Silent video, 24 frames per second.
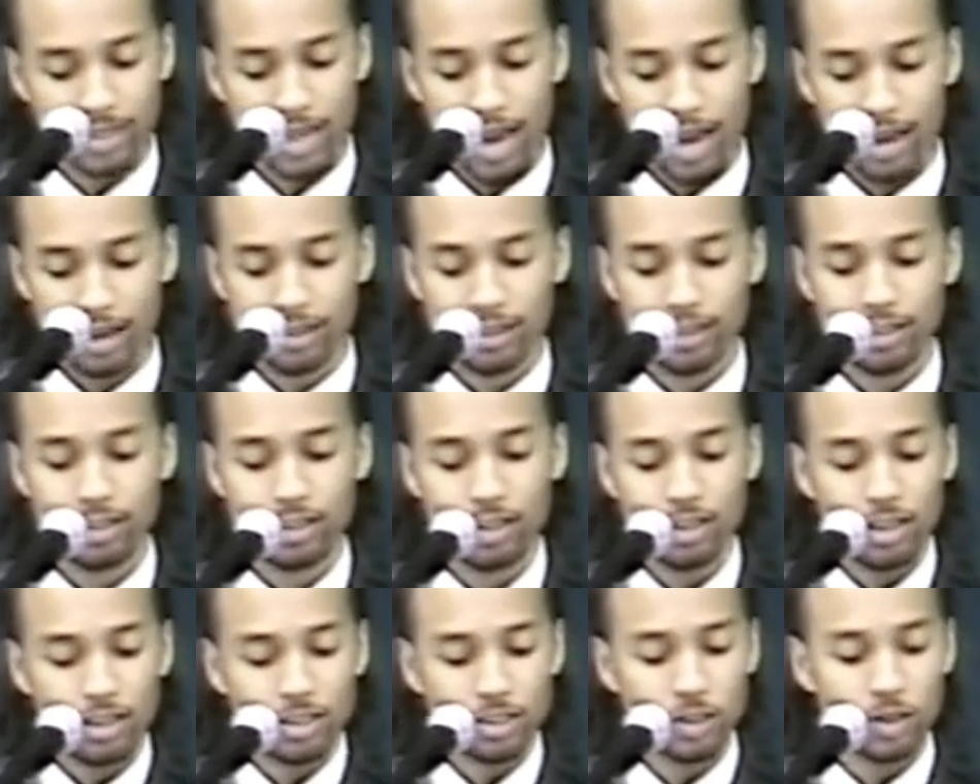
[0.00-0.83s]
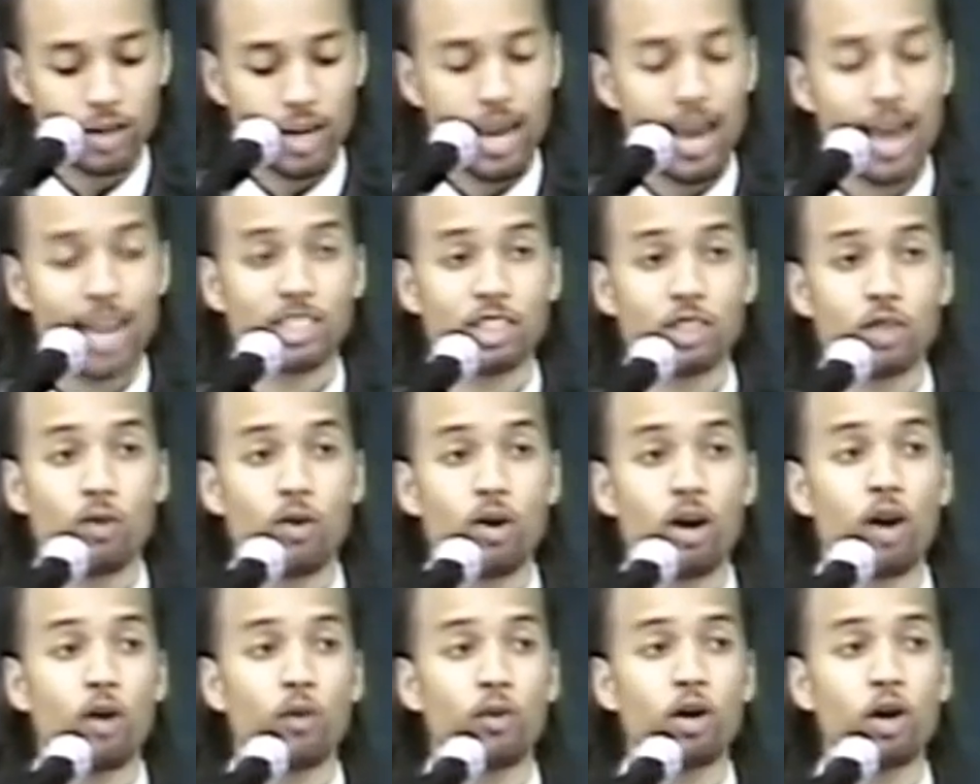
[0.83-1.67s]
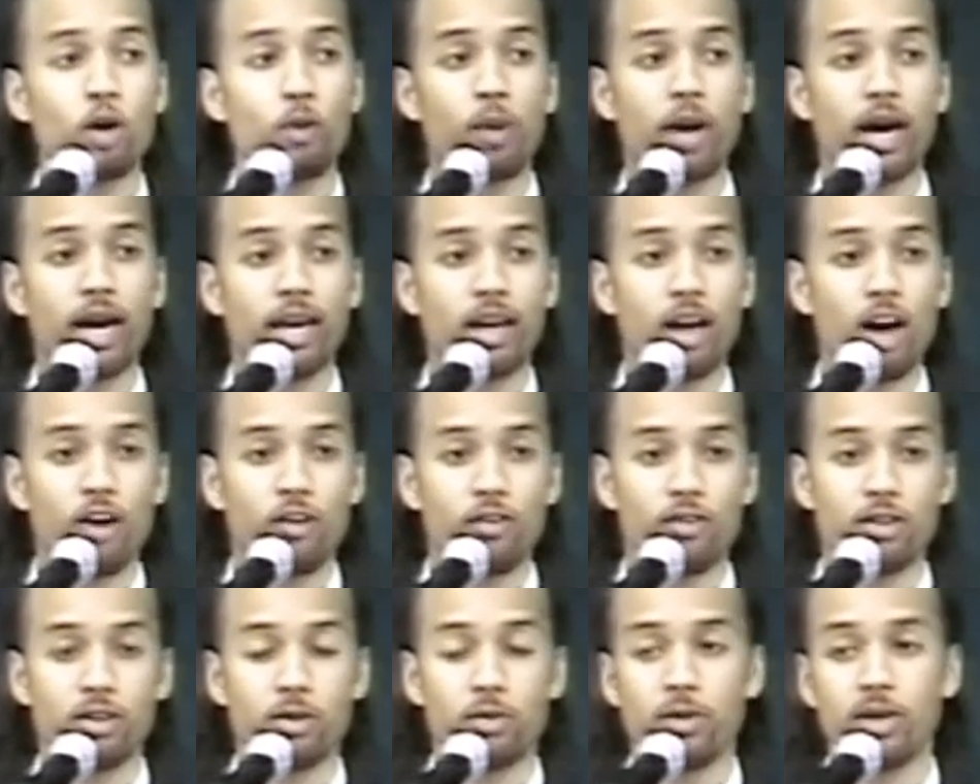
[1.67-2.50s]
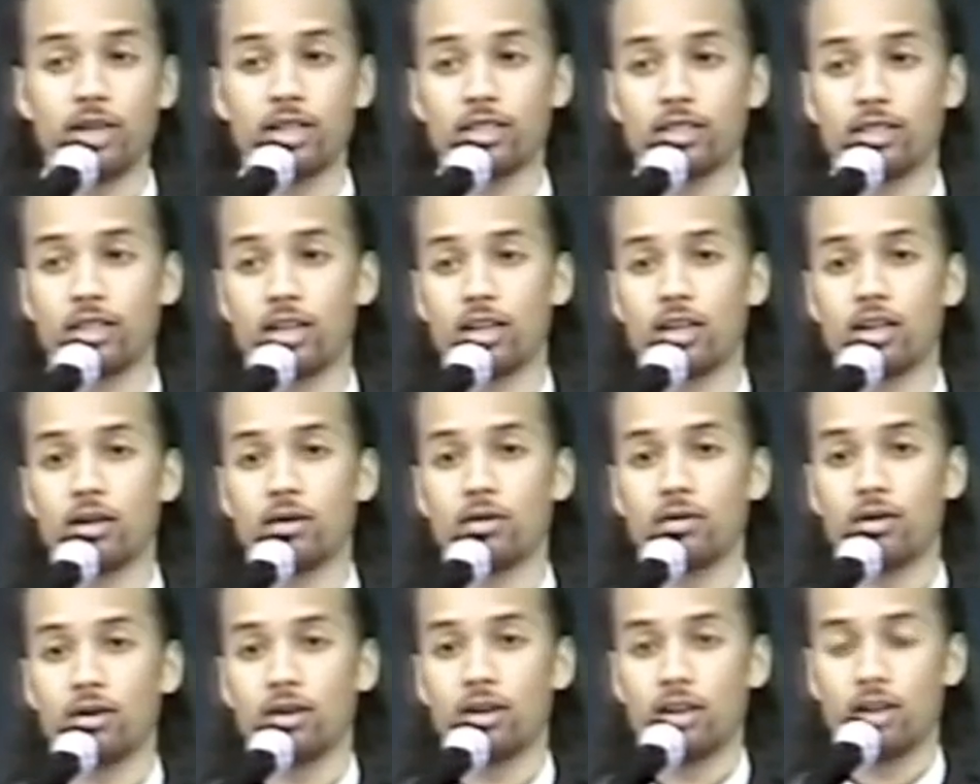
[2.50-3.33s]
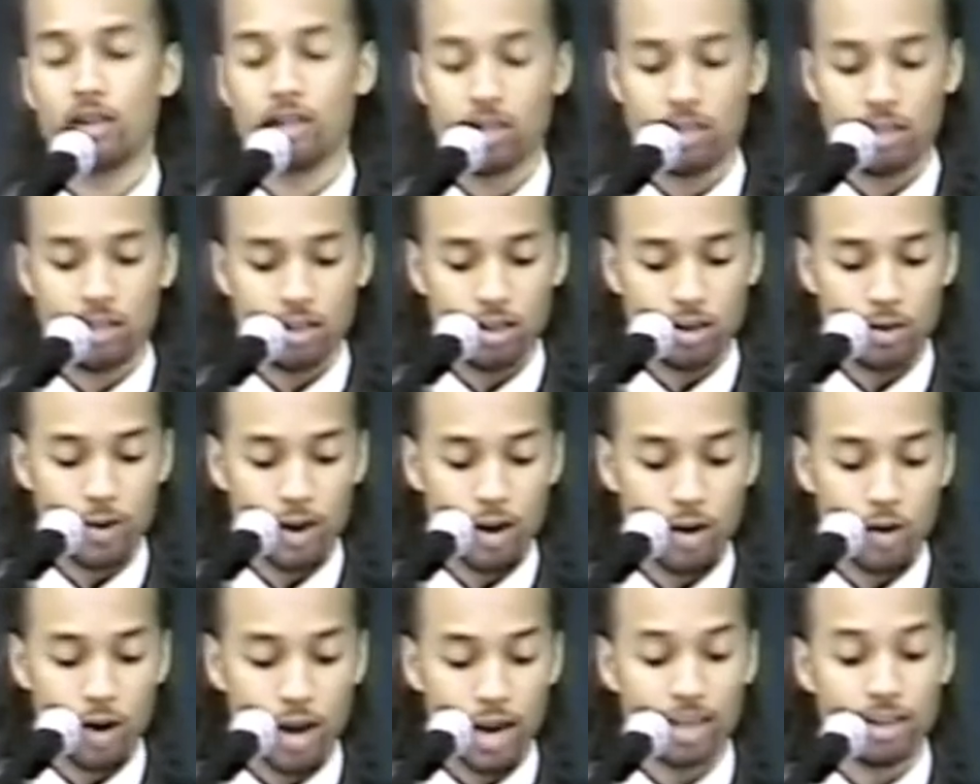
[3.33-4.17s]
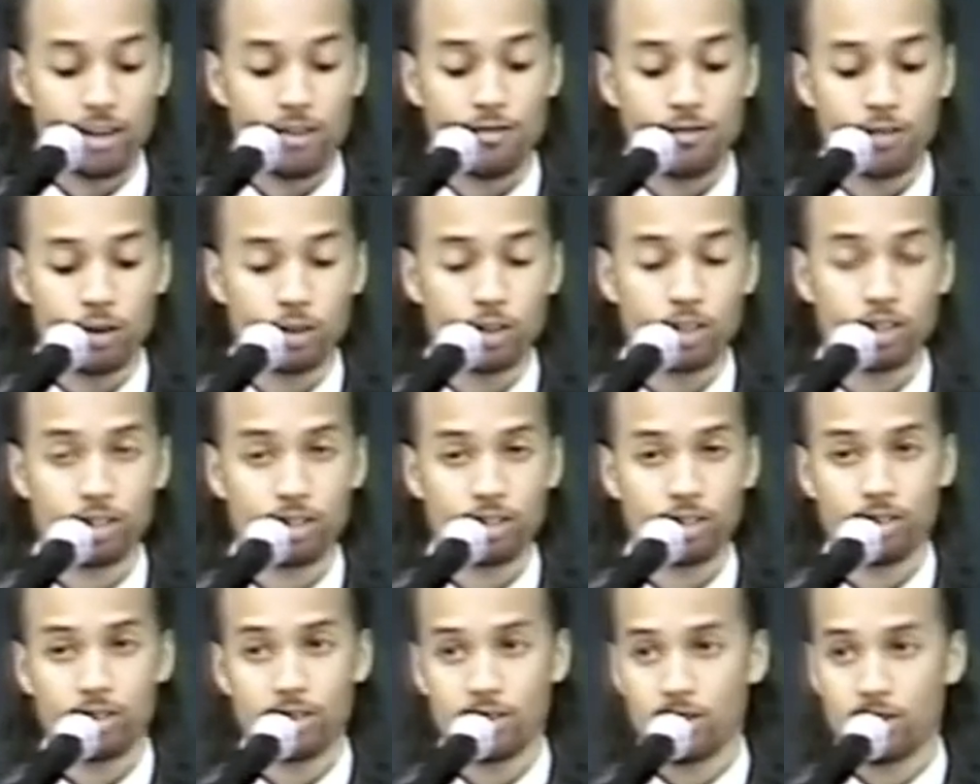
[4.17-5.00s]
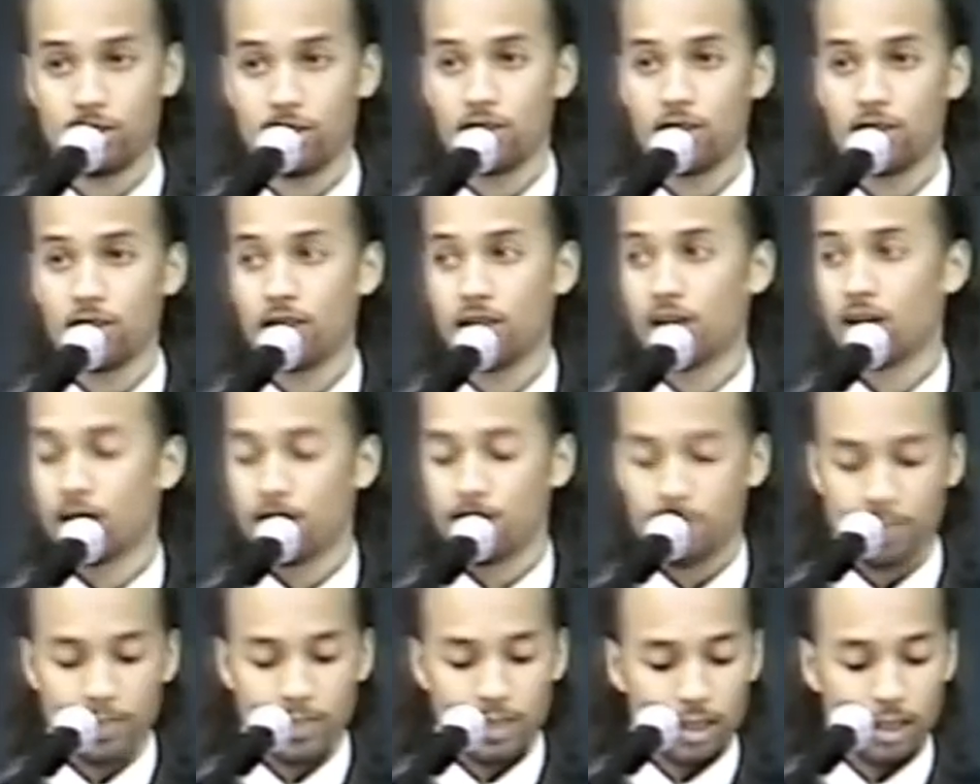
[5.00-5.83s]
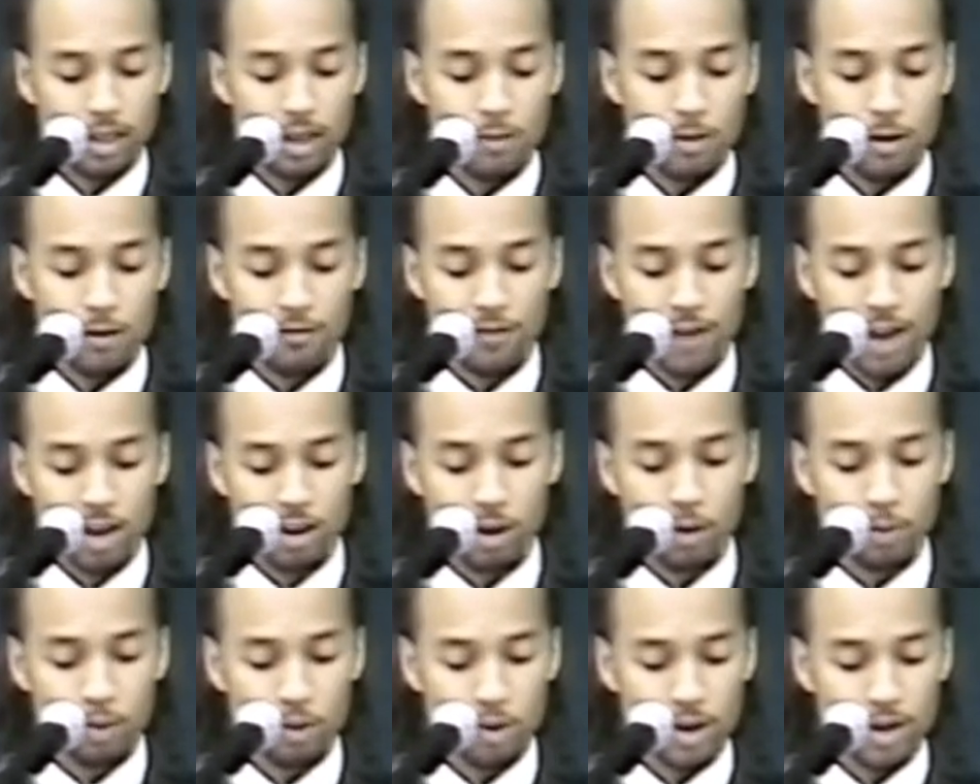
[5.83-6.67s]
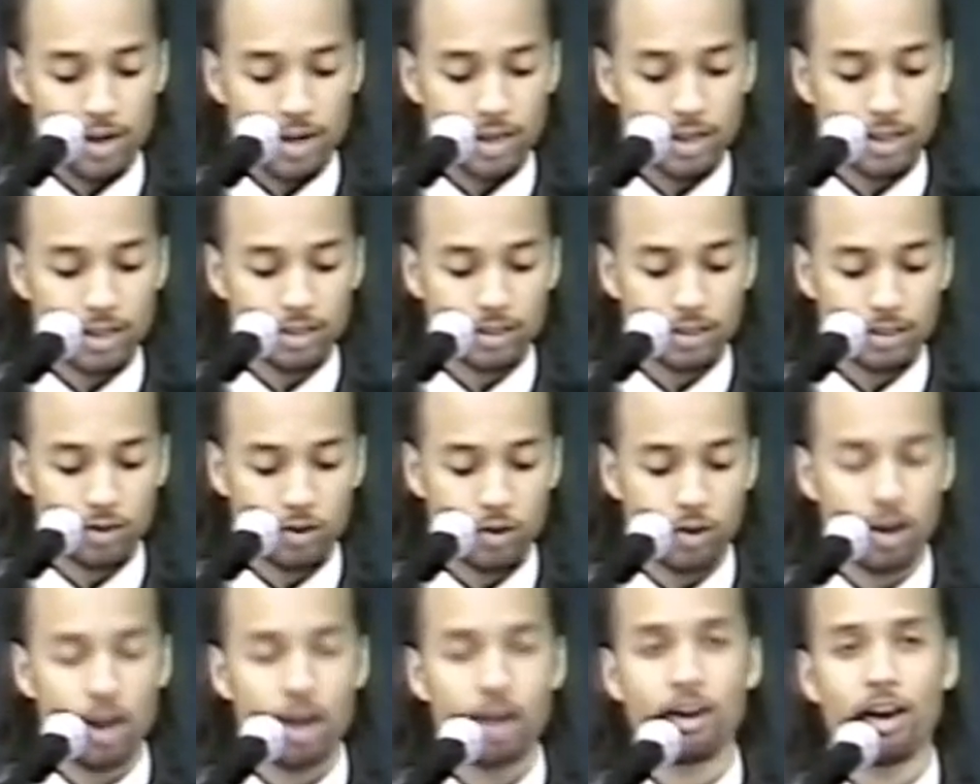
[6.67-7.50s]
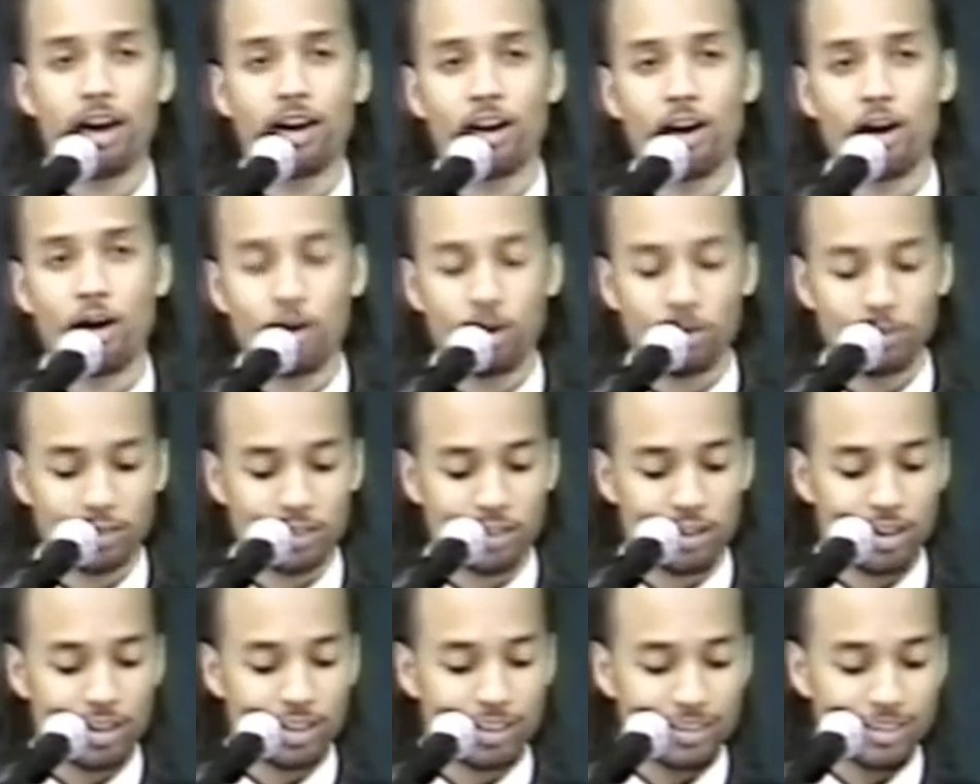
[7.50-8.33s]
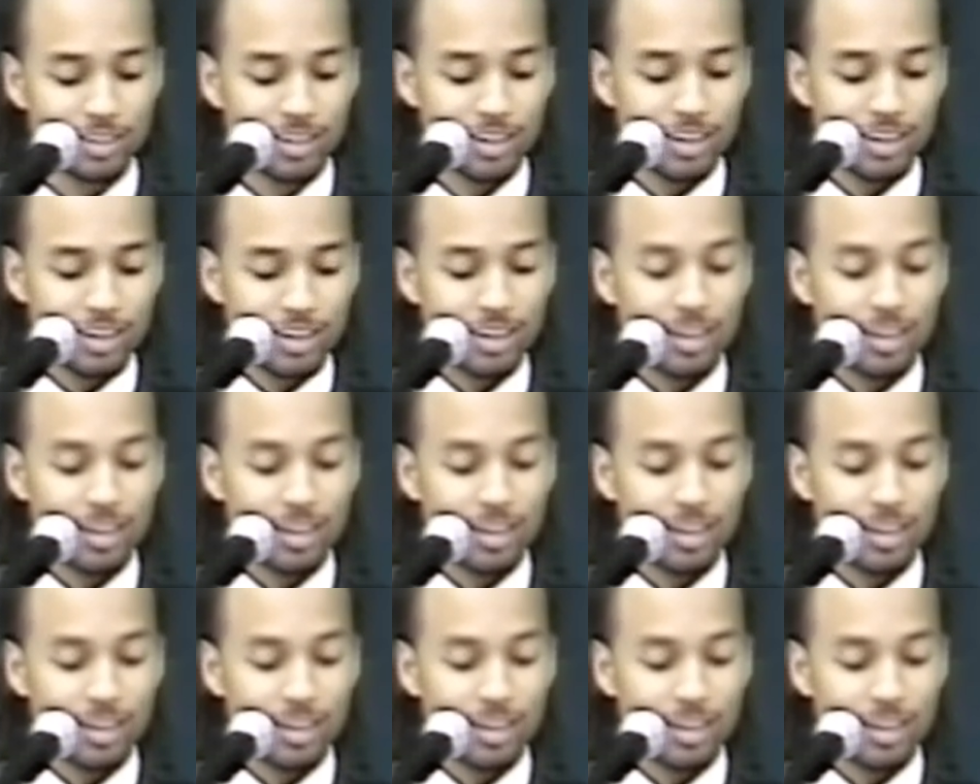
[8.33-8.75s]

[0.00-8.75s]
Exactly. So the extra work will pay off in the meantime, or in the future. Now my final point is, hold on, sorry.